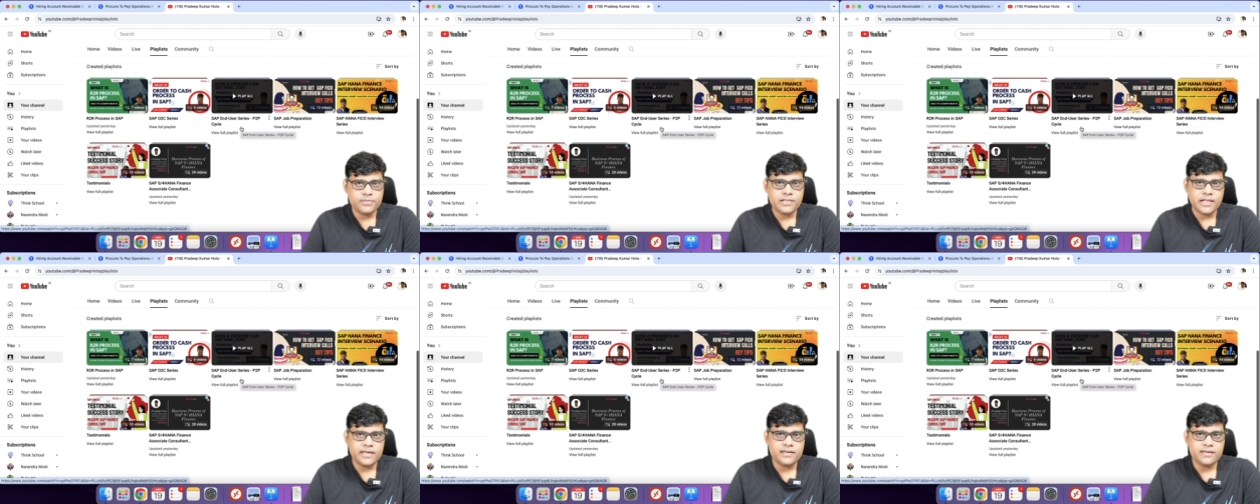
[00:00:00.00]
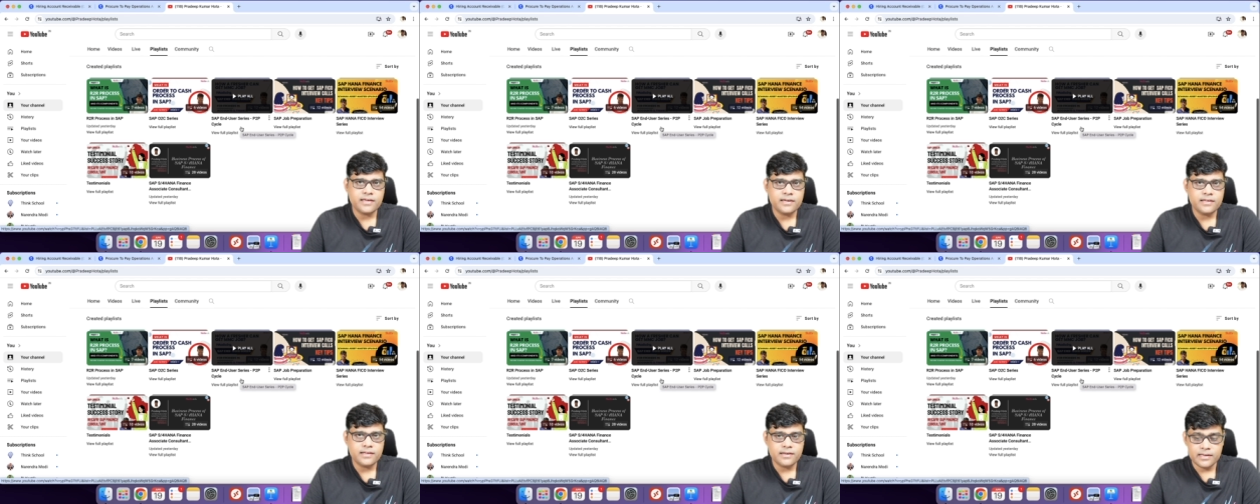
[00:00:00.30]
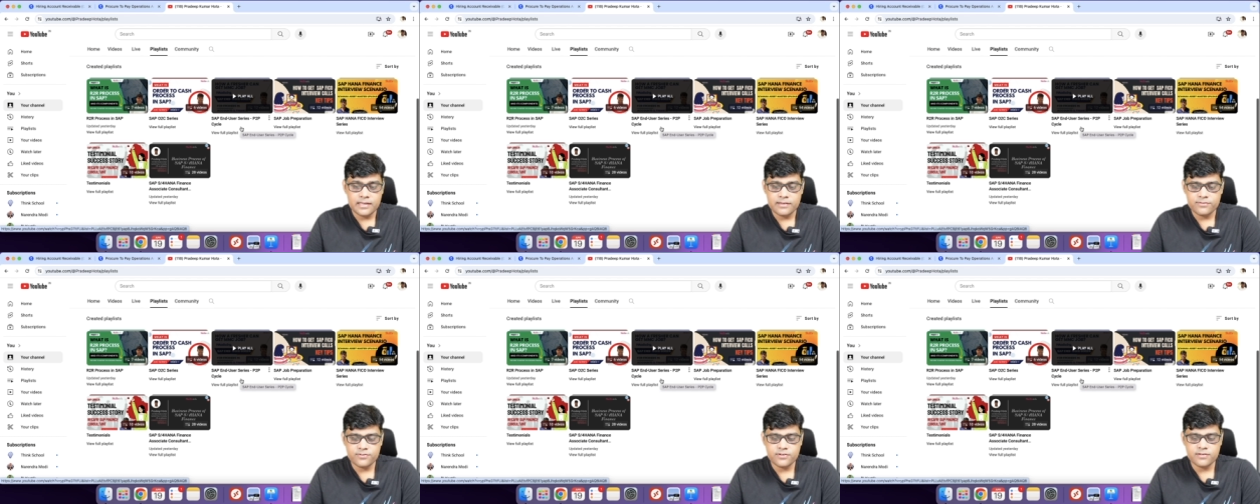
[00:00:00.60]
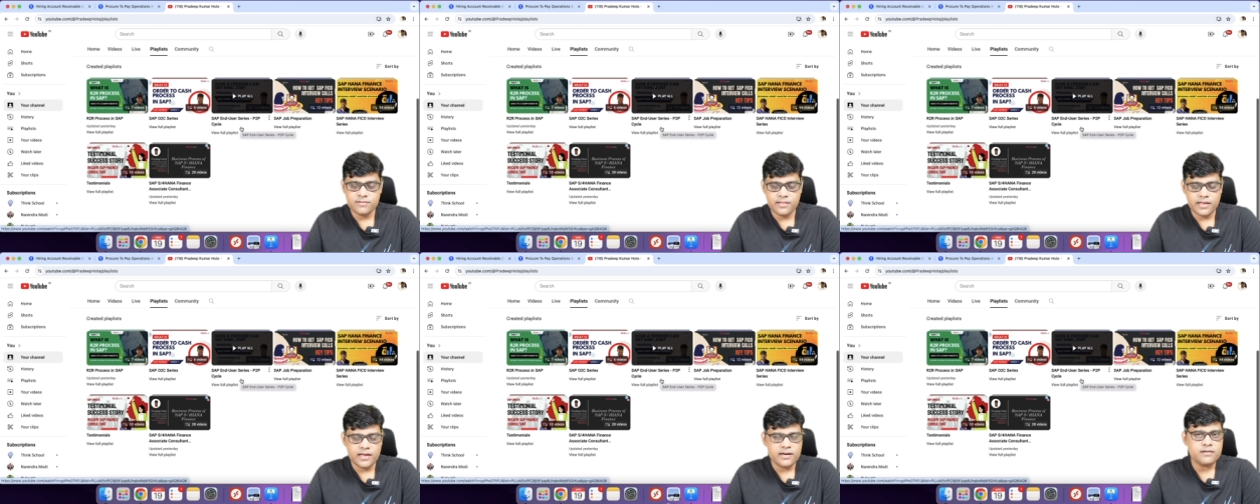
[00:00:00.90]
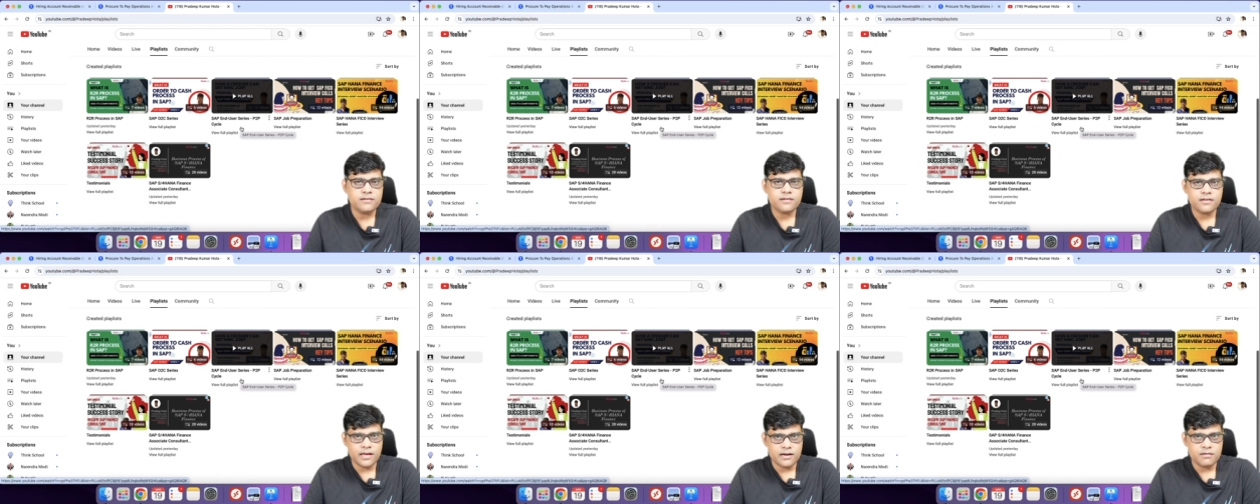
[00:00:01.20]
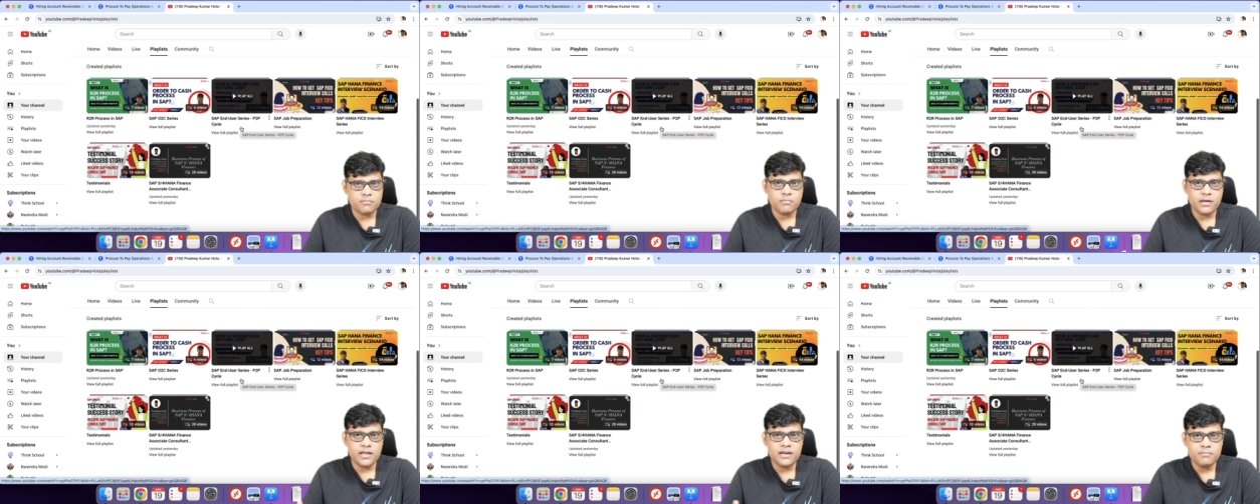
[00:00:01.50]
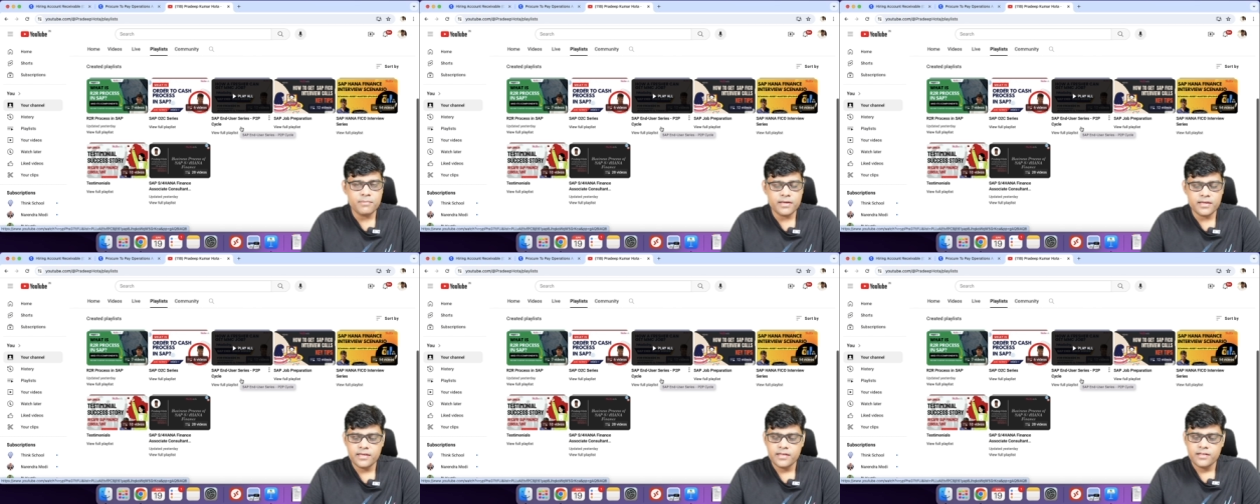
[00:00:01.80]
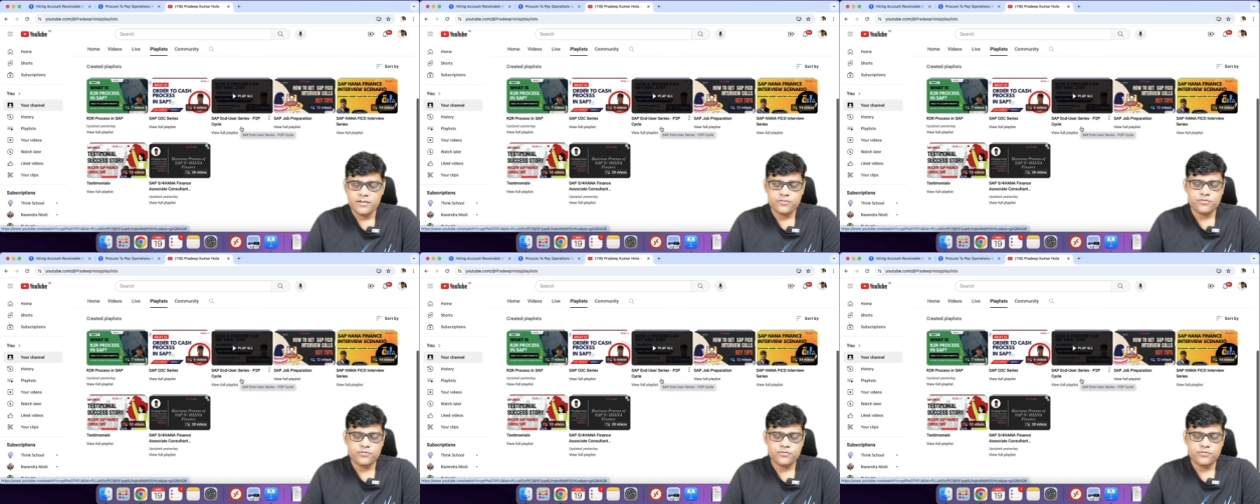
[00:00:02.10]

like any list is there, can mail me